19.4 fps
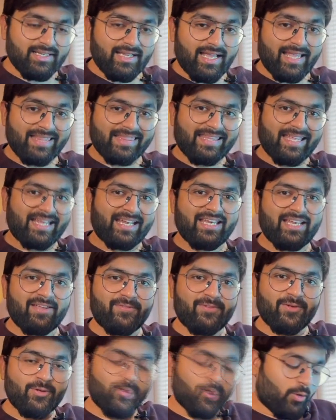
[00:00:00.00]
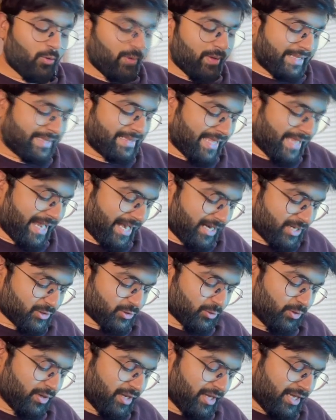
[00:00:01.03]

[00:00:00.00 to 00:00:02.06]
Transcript: And then if you go in that, so